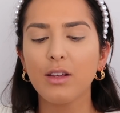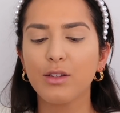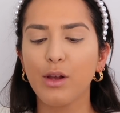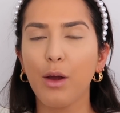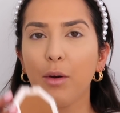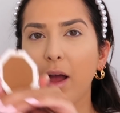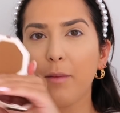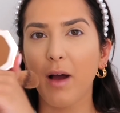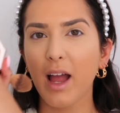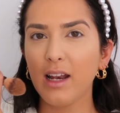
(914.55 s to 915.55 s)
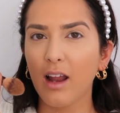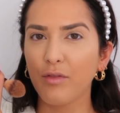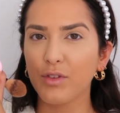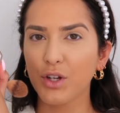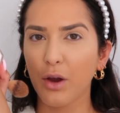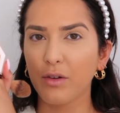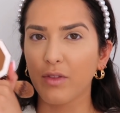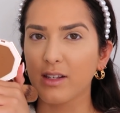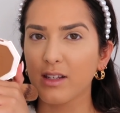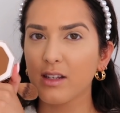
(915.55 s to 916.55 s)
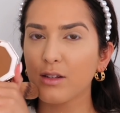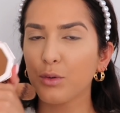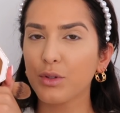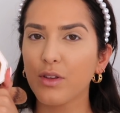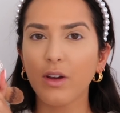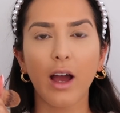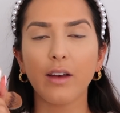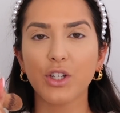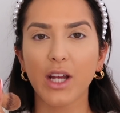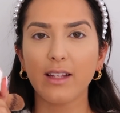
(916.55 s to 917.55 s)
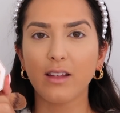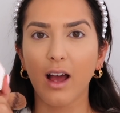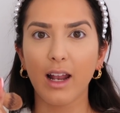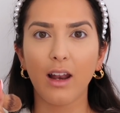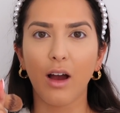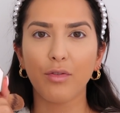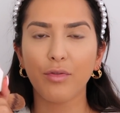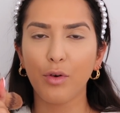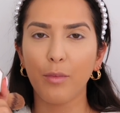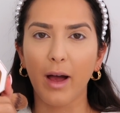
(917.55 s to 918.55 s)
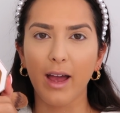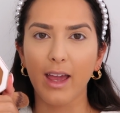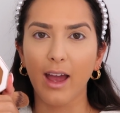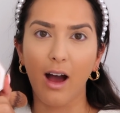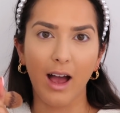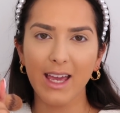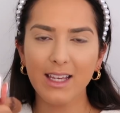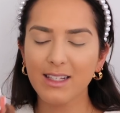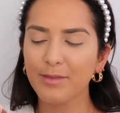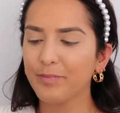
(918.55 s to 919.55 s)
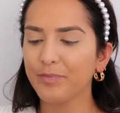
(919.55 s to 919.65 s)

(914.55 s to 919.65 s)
So um, I love the tone of this. This is also the kind of shade that I love for my eyes.